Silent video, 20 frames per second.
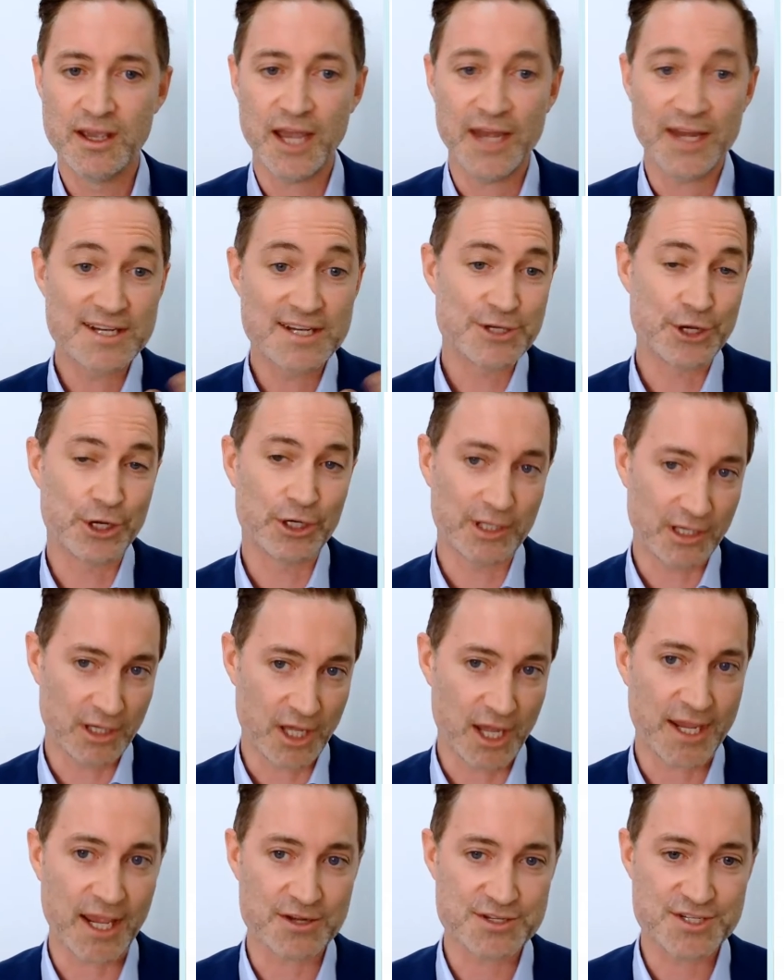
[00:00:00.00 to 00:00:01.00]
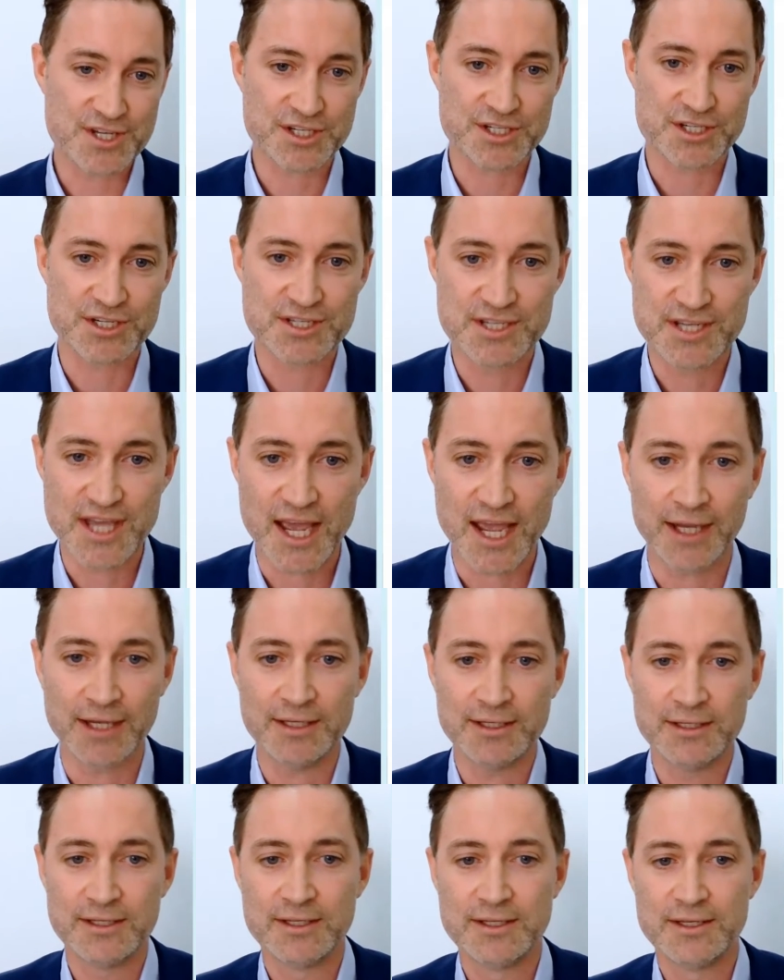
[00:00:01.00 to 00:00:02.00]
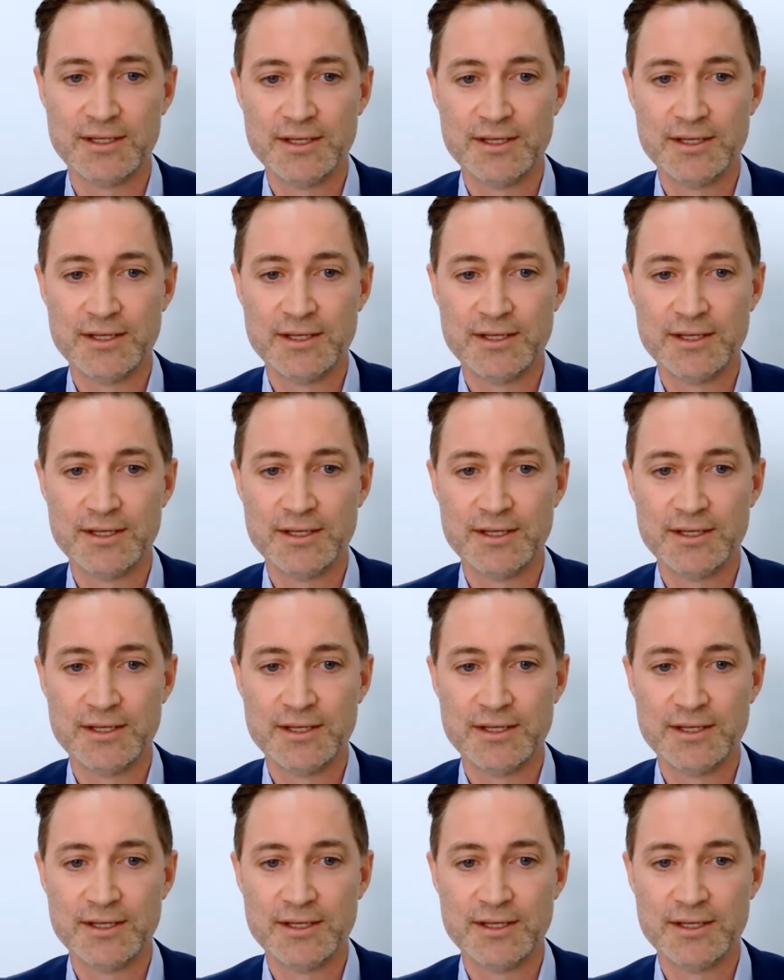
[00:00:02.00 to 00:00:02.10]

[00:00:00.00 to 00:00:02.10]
and externally like our session today